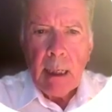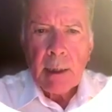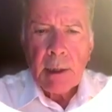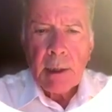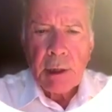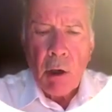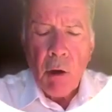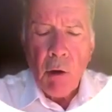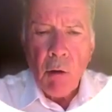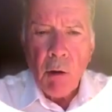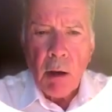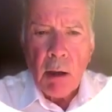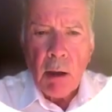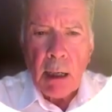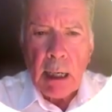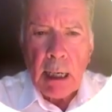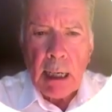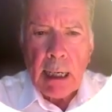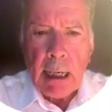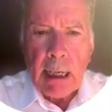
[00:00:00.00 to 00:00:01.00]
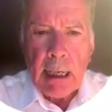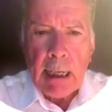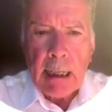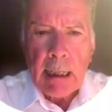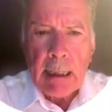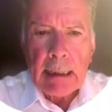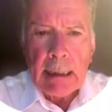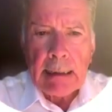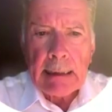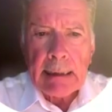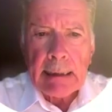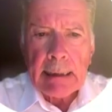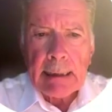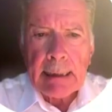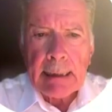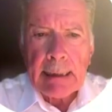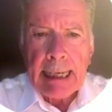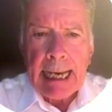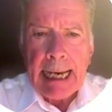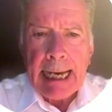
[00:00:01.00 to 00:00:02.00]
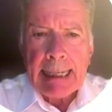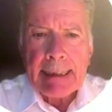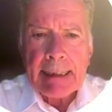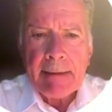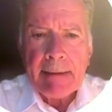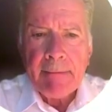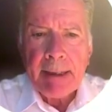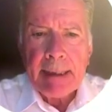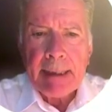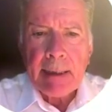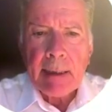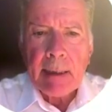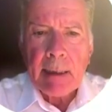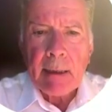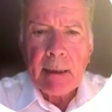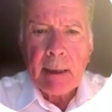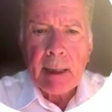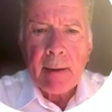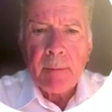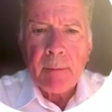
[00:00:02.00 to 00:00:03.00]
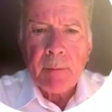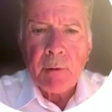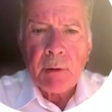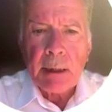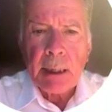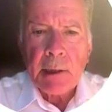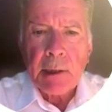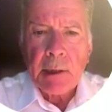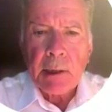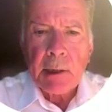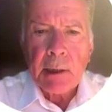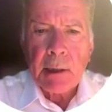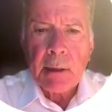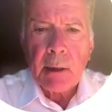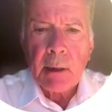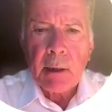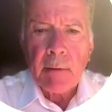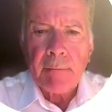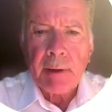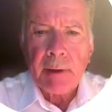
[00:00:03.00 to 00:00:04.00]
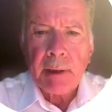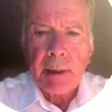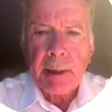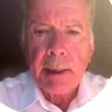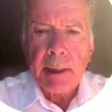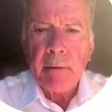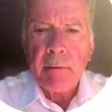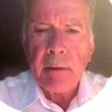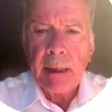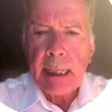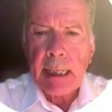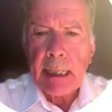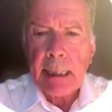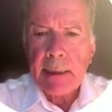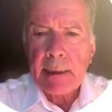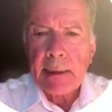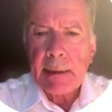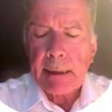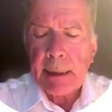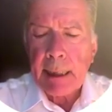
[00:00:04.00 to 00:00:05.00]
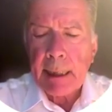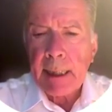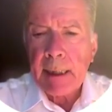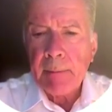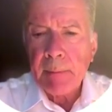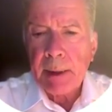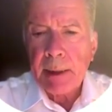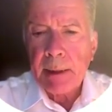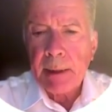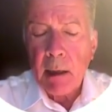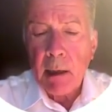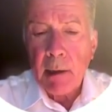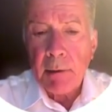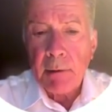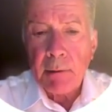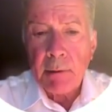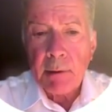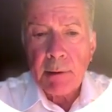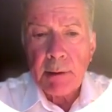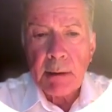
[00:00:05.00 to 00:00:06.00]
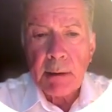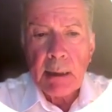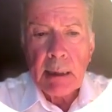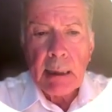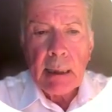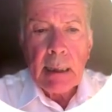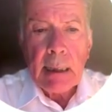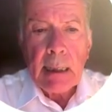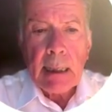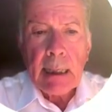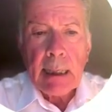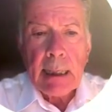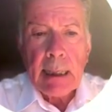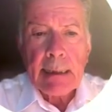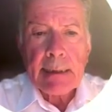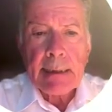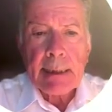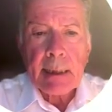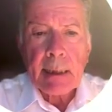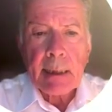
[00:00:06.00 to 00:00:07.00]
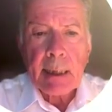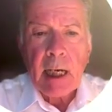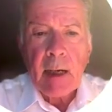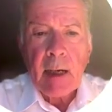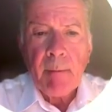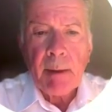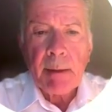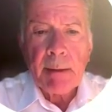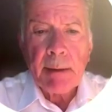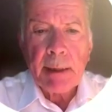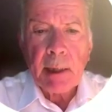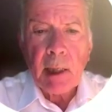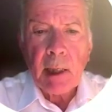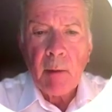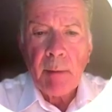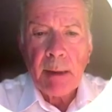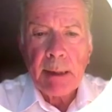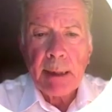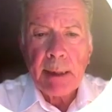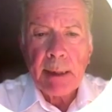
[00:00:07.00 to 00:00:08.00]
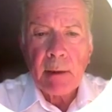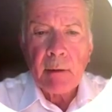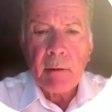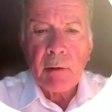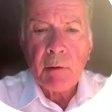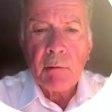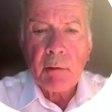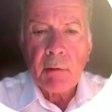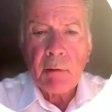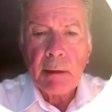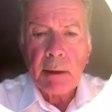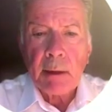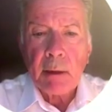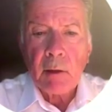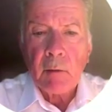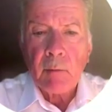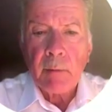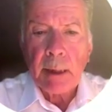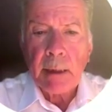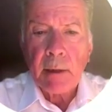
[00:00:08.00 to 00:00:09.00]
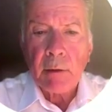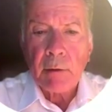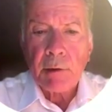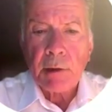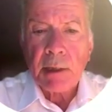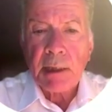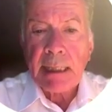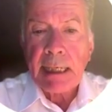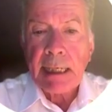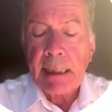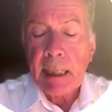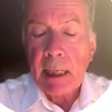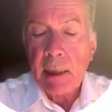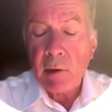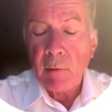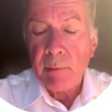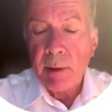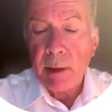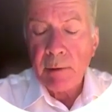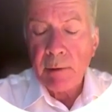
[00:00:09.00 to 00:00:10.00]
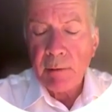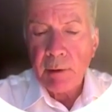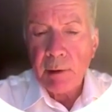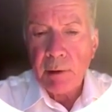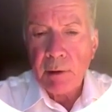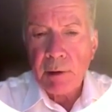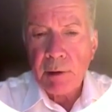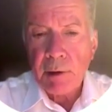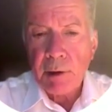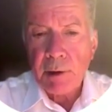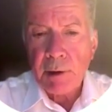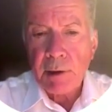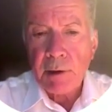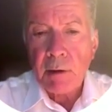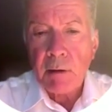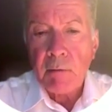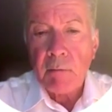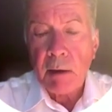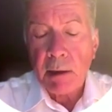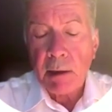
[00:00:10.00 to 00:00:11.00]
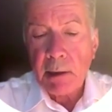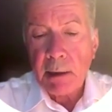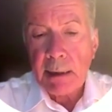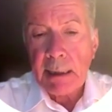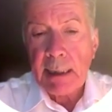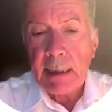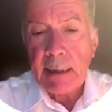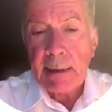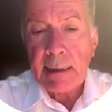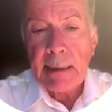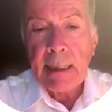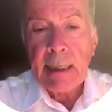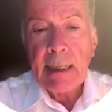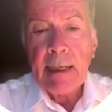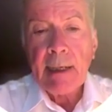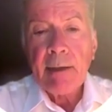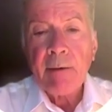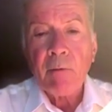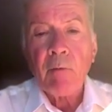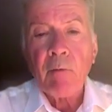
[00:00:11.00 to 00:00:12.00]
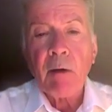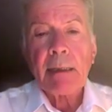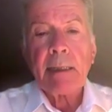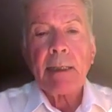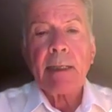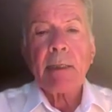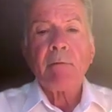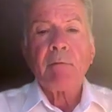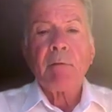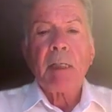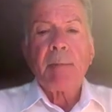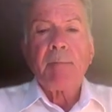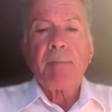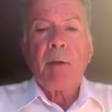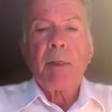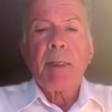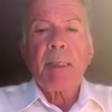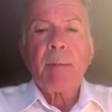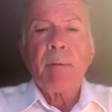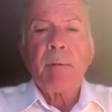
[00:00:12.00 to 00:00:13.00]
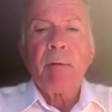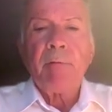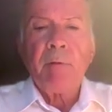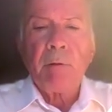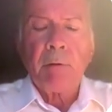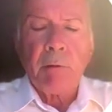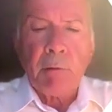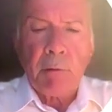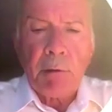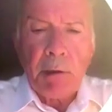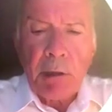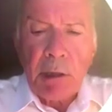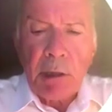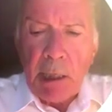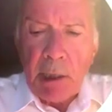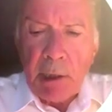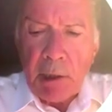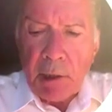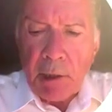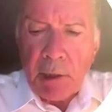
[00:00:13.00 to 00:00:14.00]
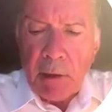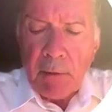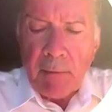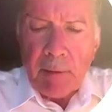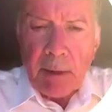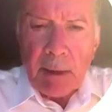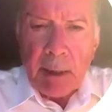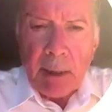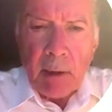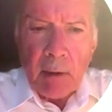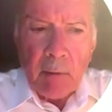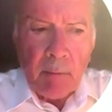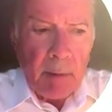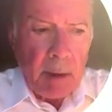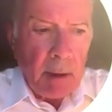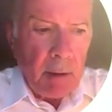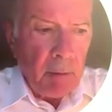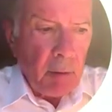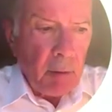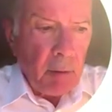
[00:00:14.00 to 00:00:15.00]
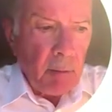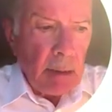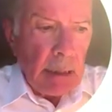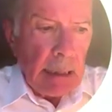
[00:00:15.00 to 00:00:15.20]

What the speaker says: So activating mutation of the KRAS type and others is the common denominator to adenomyosis and endometriosis. The question is, what is responsible for those changes of the endometrium?